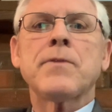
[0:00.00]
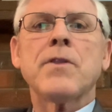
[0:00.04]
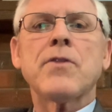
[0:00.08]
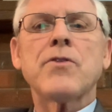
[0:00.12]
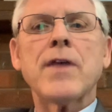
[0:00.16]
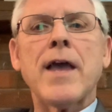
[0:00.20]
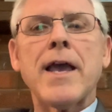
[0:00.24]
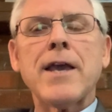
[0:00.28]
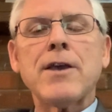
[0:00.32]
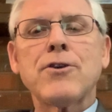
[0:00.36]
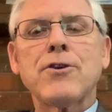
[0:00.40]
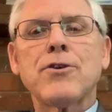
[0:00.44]

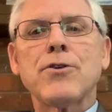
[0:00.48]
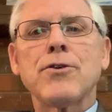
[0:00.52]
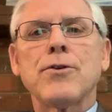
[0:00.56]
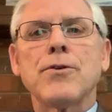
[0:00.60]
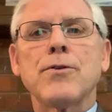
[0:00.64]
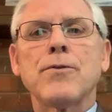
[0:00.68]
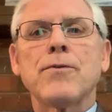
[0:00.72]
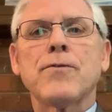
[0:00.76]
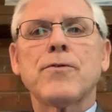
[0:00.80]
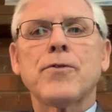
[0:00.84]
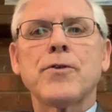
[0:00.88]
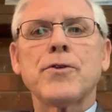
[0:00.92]
Thank
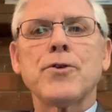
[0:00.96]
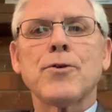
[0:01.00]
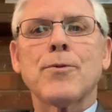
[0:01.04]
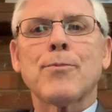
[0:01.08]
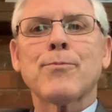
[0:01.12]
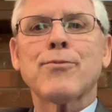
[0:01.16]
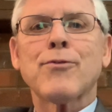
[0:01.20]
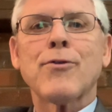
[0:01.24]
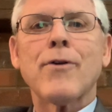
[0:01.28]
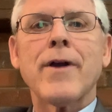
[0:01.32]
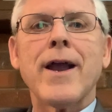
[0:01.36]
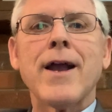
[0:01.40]
you for your
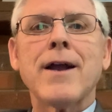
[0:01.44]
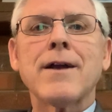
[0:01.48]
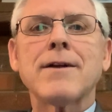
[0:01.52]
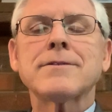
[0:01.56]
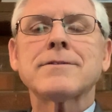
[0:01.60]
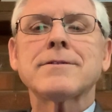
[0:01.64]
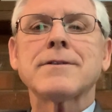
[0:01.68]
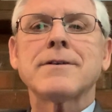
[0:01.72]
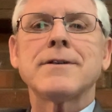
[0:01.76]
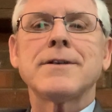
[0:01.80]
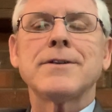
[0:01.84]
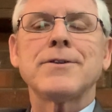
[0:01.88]

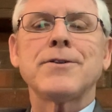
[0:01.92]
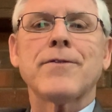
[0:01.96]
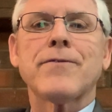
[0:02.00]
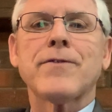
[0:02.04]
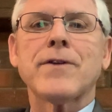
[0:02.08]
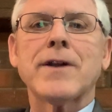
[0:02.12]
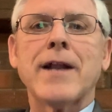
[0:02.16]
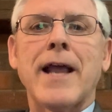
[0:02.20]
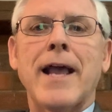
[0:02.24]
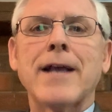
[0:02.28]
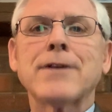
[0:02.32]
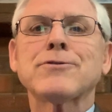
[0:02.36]
prayers and your
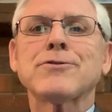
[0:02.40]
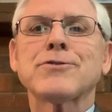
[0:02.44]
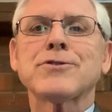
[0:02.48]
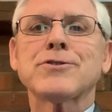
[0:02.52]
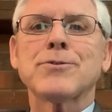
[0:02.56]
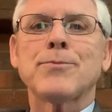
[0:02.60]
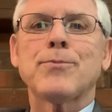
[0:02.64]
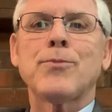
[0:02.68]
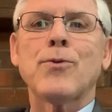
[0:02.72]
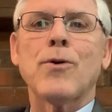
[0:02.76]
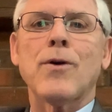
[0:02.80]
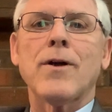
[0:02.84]
financial
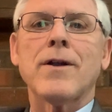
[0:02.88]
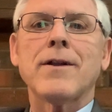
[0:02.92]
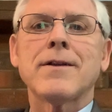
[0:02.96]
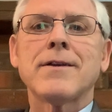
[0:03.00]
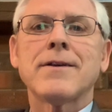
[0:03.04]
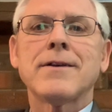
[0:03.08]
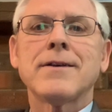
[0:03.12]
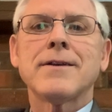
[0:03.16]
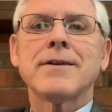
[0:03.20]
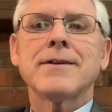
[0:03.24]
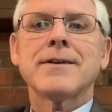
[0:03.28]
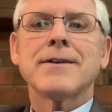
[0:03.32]
support.
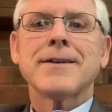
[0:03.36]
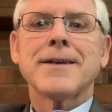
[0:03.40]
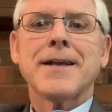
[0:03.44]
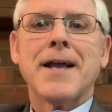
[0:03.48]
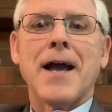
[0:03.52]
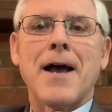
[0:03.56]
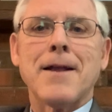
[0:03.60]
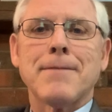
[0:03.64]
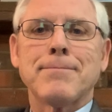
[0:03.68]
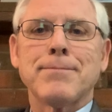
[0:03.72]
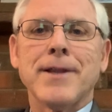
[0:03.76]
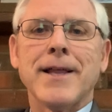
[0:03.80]

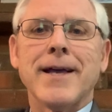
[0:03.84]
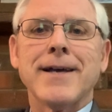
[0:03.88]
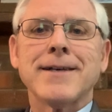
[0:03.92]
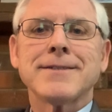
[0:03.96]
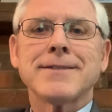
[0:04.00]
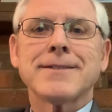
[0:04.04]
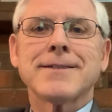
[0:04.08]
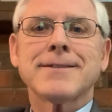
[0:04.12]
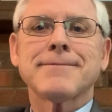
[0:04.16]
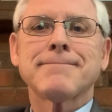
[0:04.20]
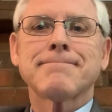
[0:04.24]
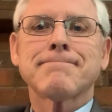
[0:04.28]
God
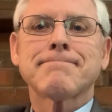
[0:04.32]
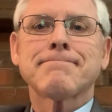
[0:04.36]
bless.